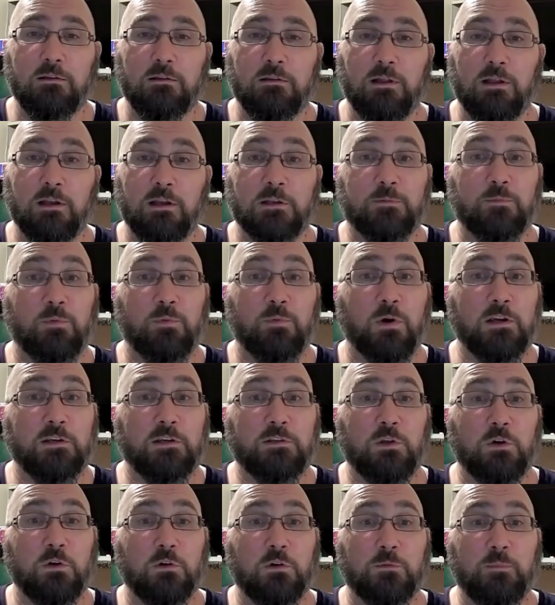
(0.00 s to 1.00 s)
Let us
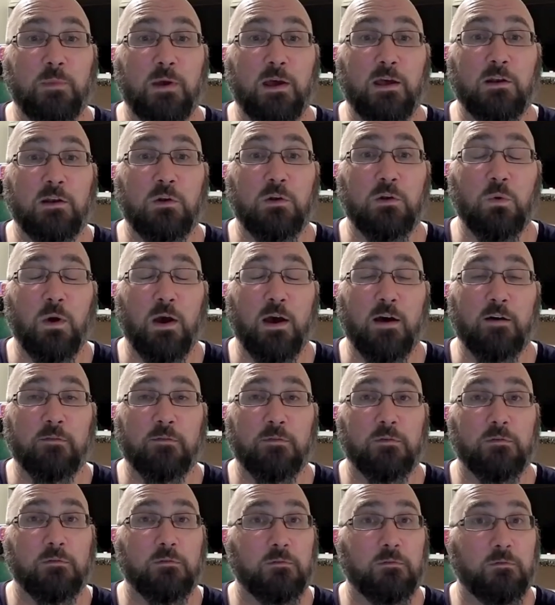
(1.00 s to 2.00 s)
praise those men who have
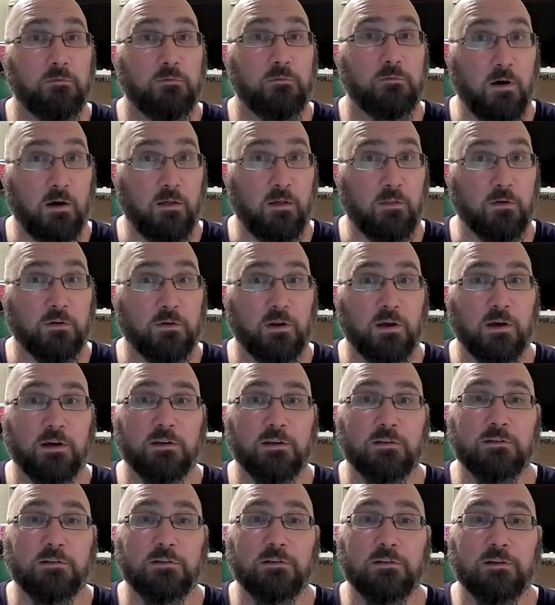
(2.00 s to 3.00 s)
fathered
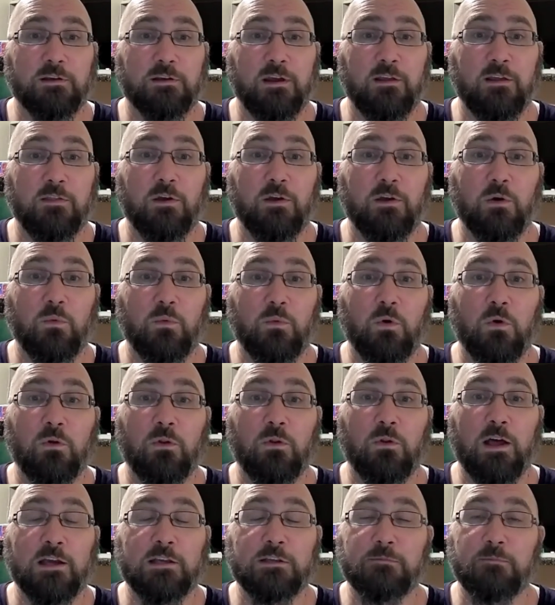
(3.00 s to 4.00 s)
us in their
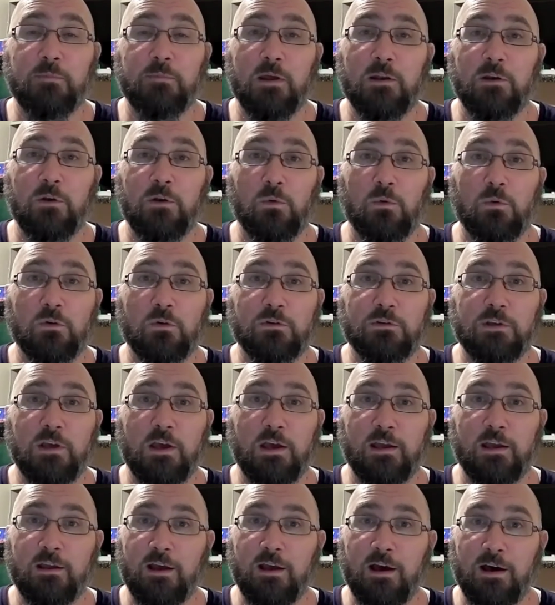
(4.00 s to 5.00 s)
role as mentors
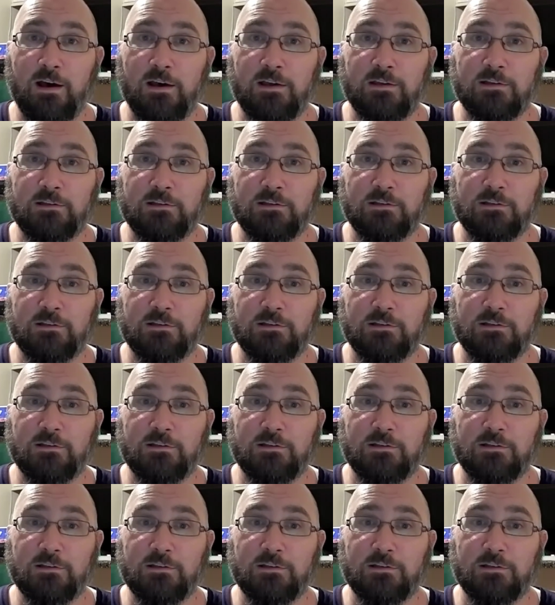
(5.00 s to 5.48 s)
and guides.